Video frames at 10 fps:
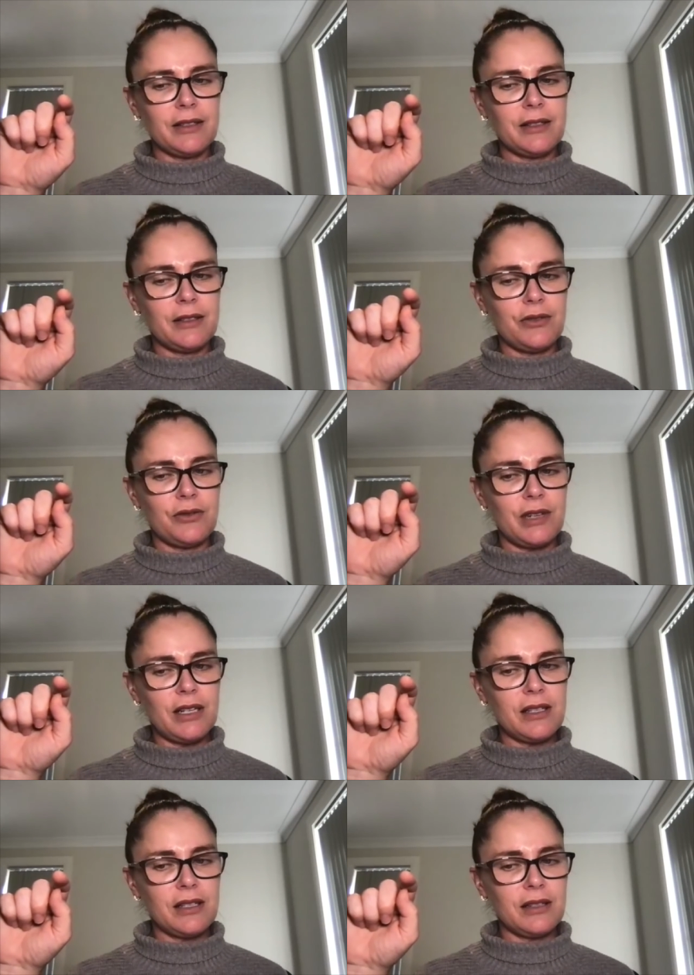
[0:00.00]

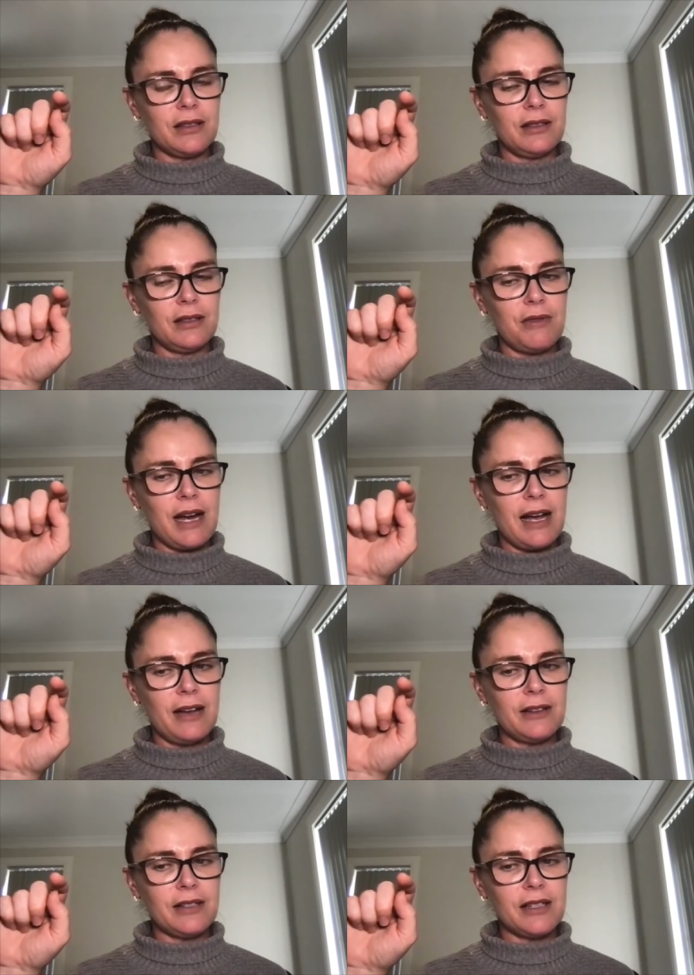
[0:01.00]
stressed, a little
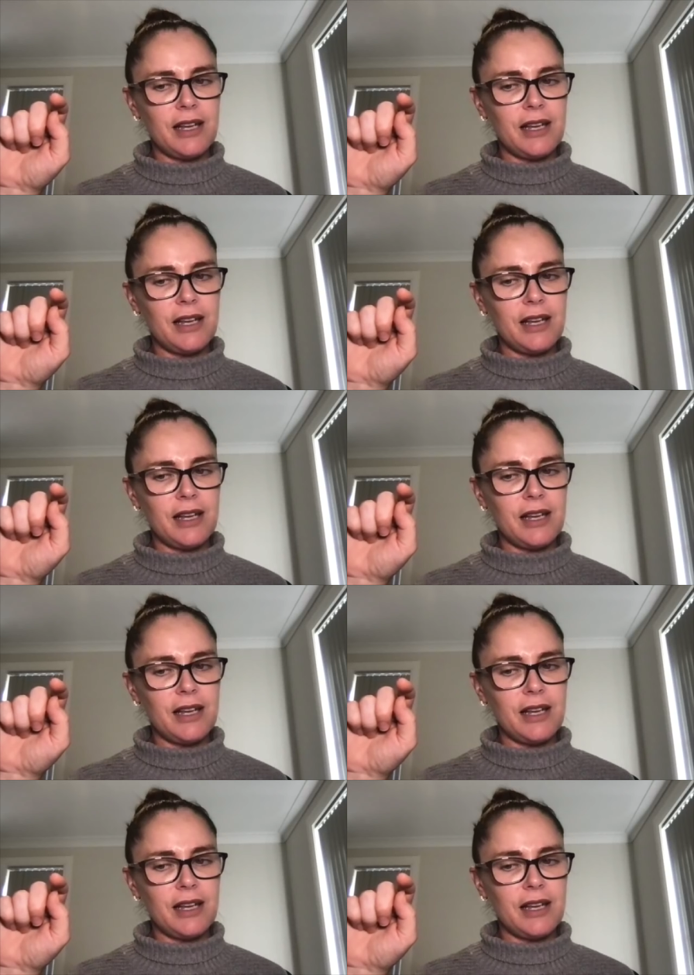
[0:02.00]
aroused,